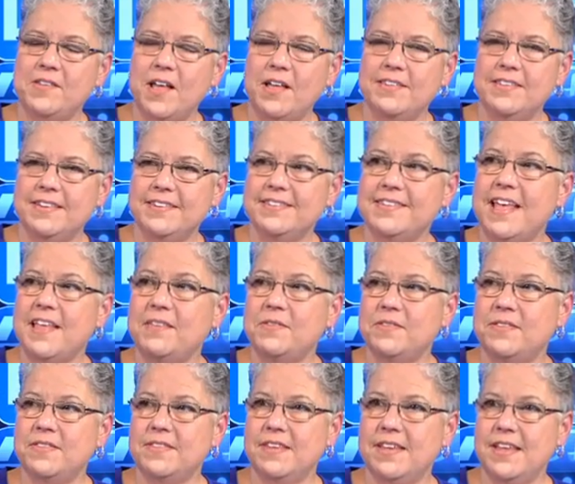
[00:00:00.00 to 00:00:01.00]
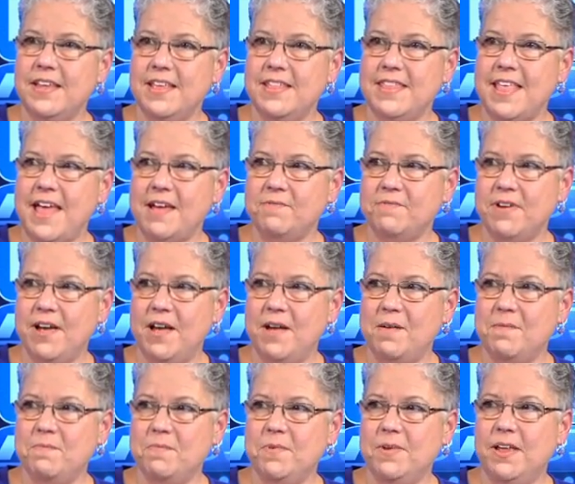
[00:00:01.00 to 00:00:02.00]
you I saw success in that
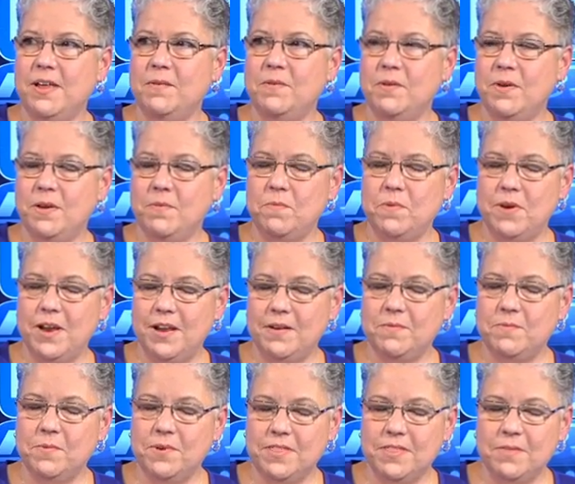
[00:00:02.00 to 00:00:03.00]
realm in, in, in